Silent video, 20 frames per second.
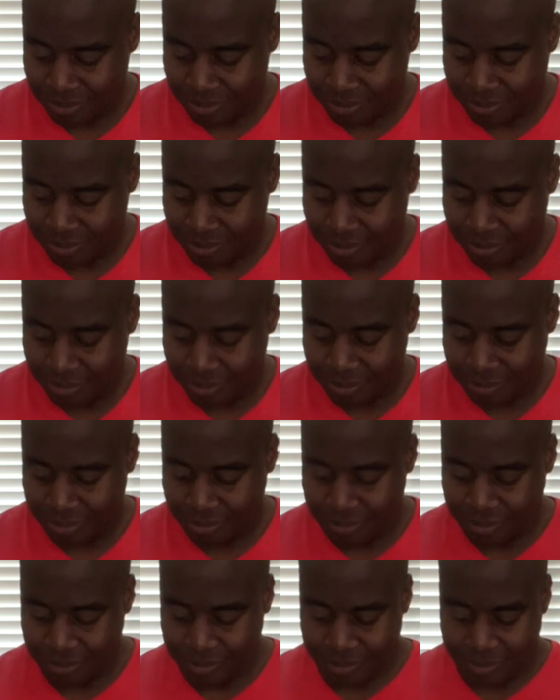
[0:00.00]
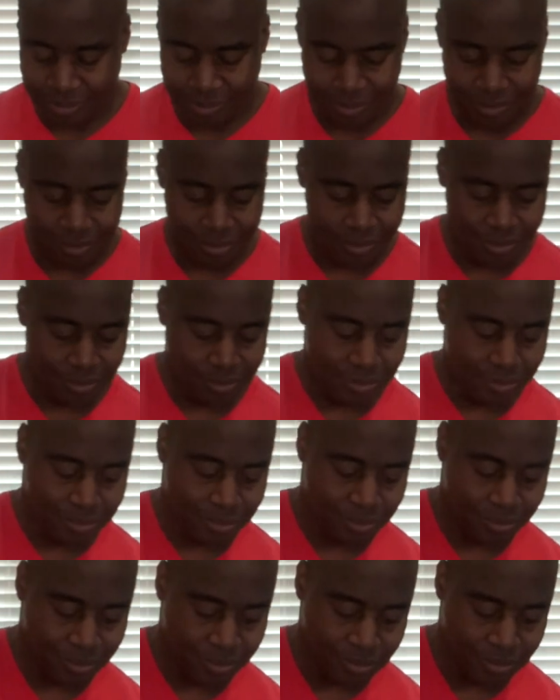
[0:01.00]

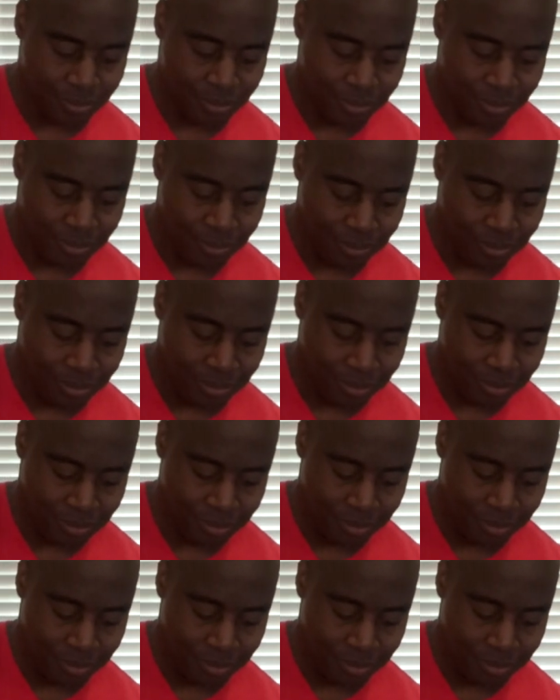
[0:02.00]
(no one is talking)